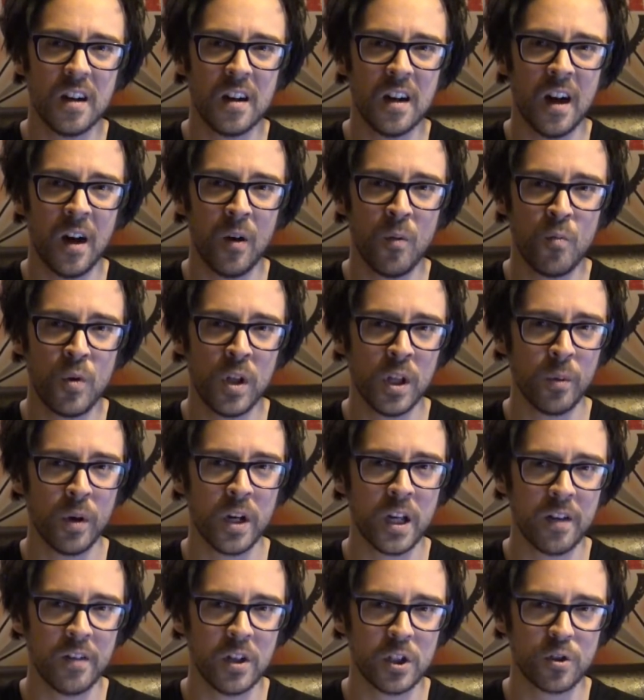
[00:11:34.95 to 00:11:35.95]
I really want
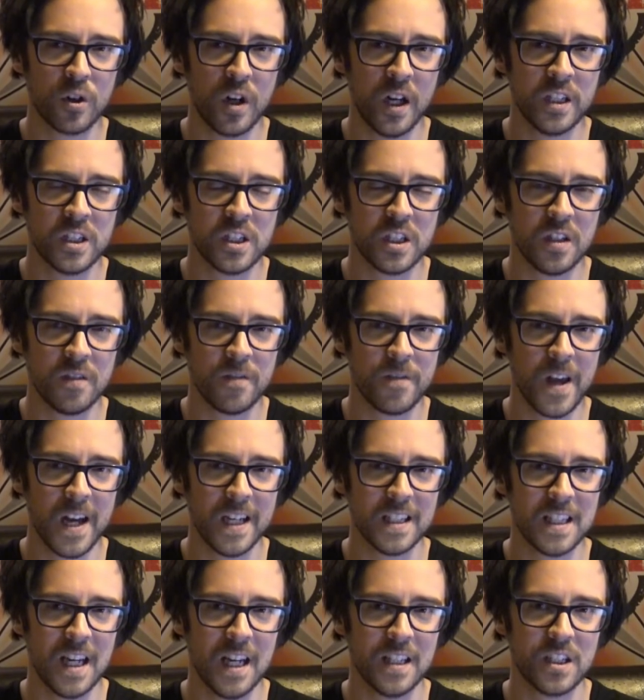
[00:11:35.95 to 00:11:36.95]
to give it a try and see if
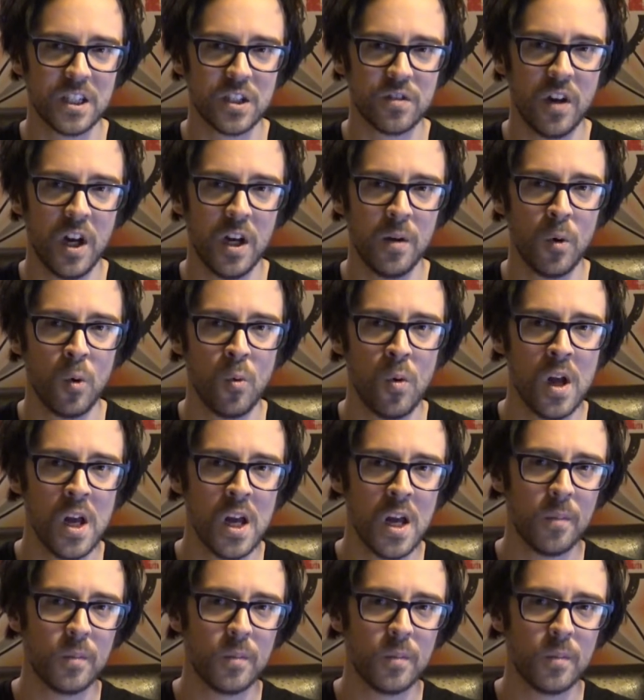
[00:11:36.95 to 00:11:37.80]
that tactic's viable.